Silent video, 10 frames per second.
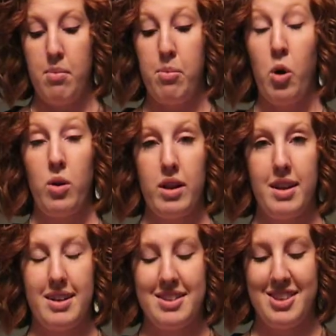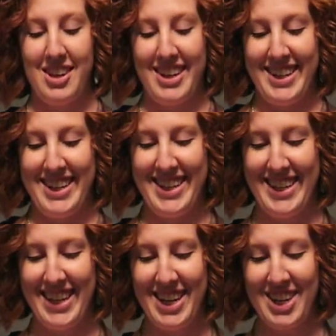
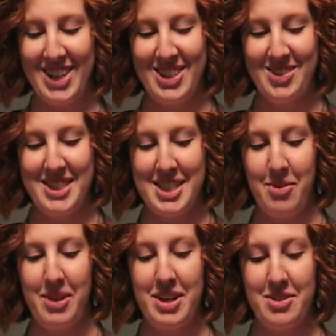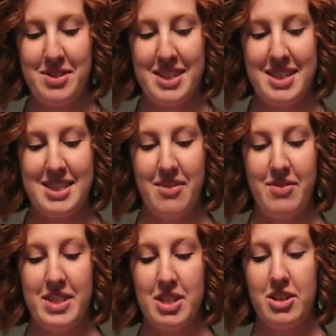It occurs when someone uses
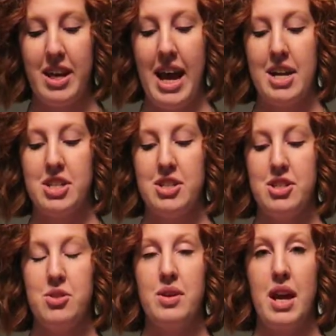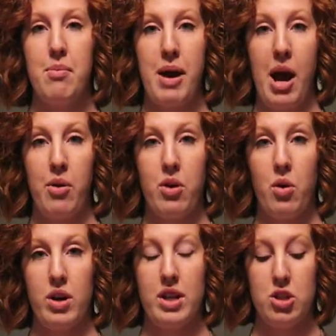physical actions to gain power
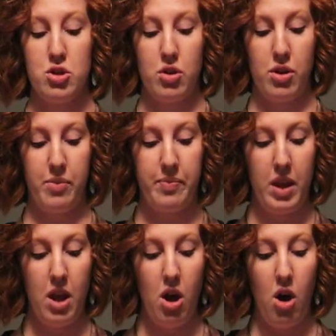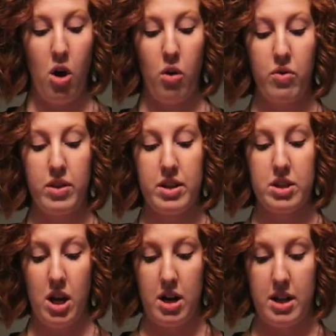or control over their
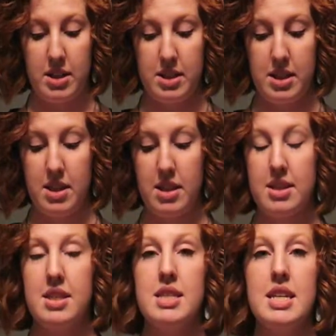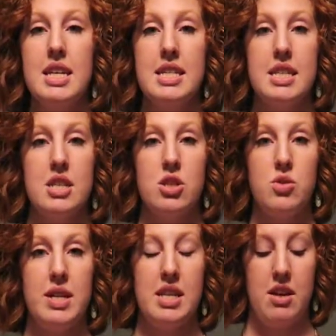targets. This is the easiest
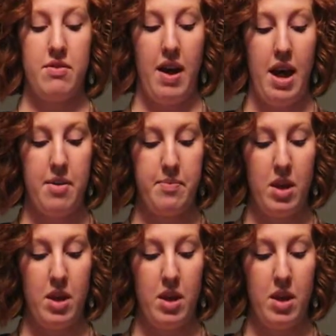to identify.